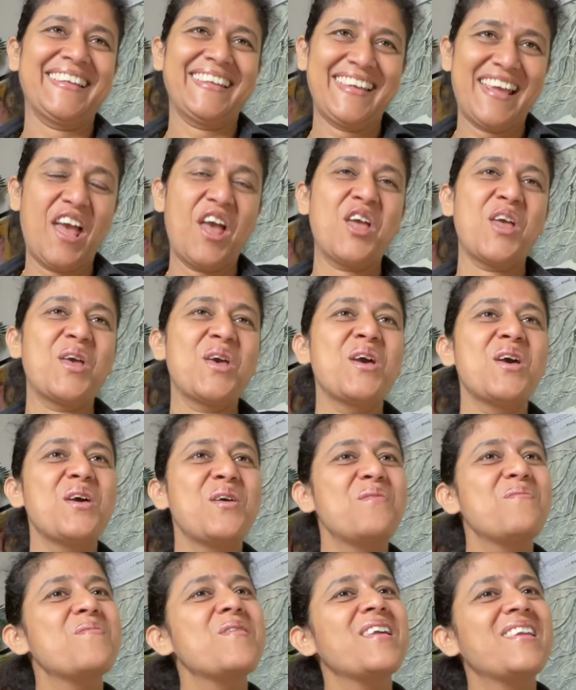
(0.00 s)
Yeah.
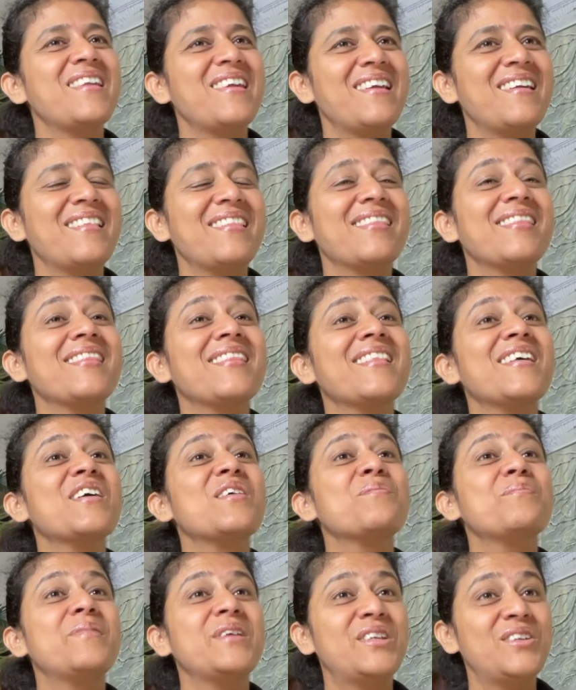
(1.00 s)
Pineal,
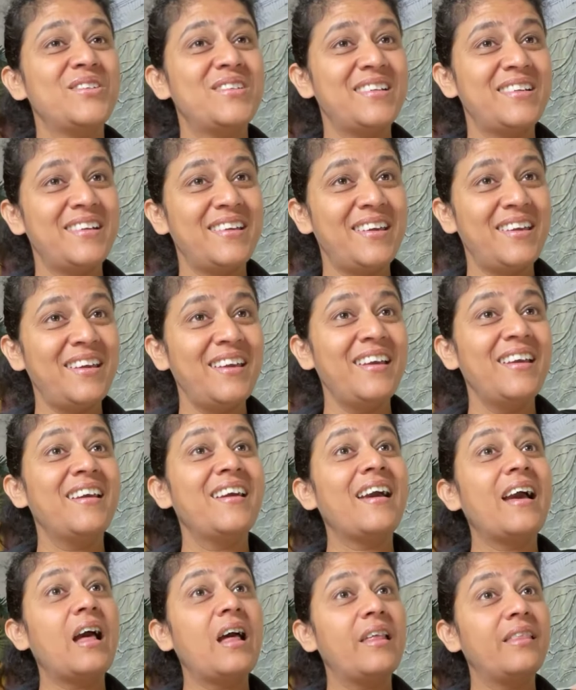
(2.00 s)
pituitary,
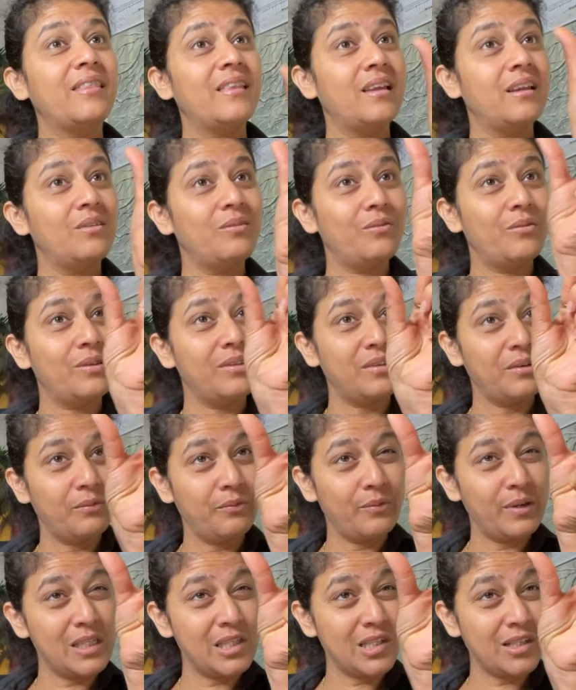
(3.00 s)
and then the
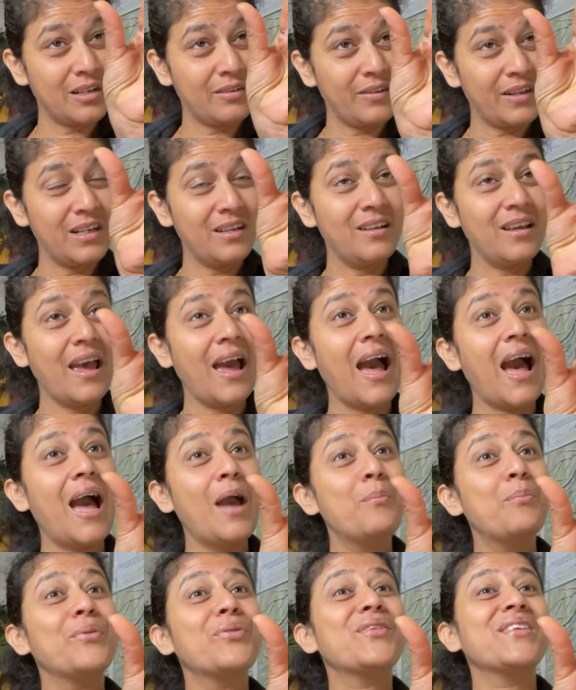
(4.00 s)
major one,
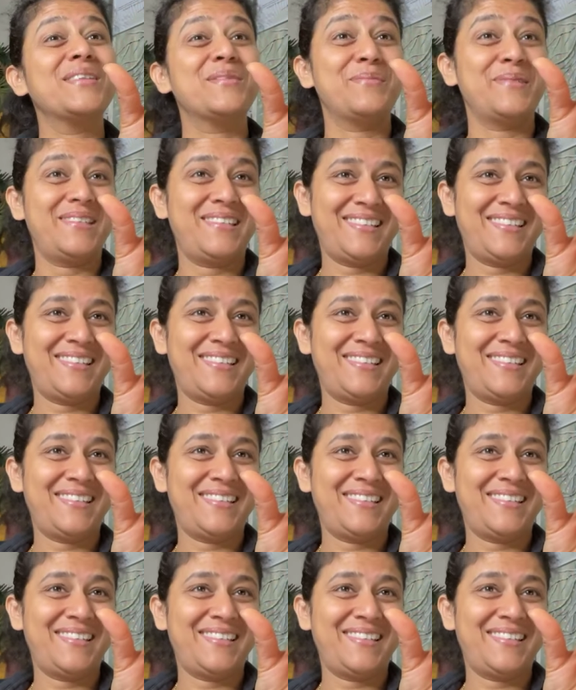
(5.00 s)
hypothalamus.